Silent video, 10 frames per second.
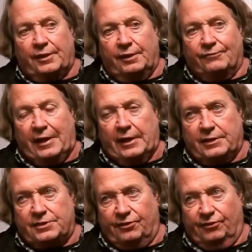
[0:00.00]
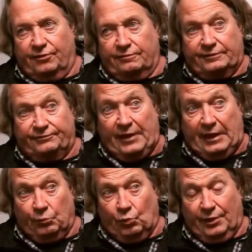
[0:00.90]
of the advantages of a
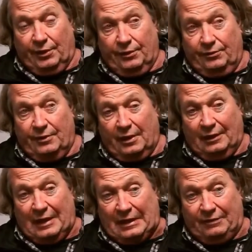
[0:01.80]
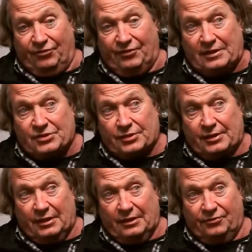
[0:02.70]
fan with a lot of suction
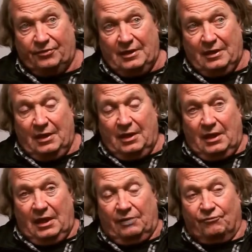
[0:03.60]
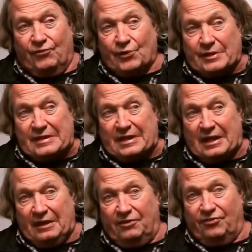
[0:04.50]
is in very
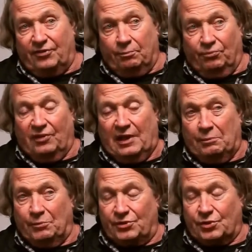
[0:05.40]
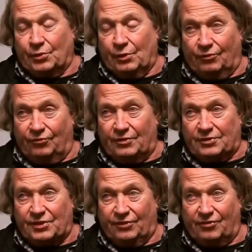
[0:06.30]
tight subslab materials
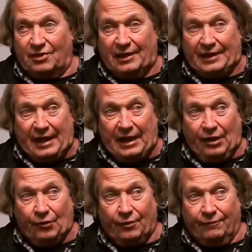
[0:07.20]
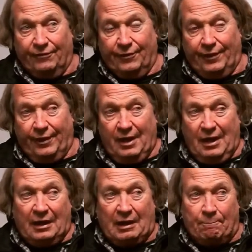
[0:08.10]
such as clay or very
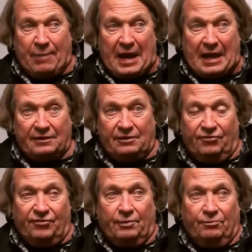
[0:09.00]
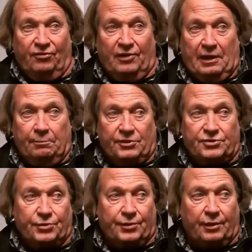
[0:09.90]
compacted subslab
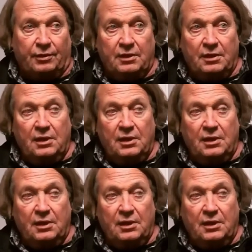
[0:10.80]
material,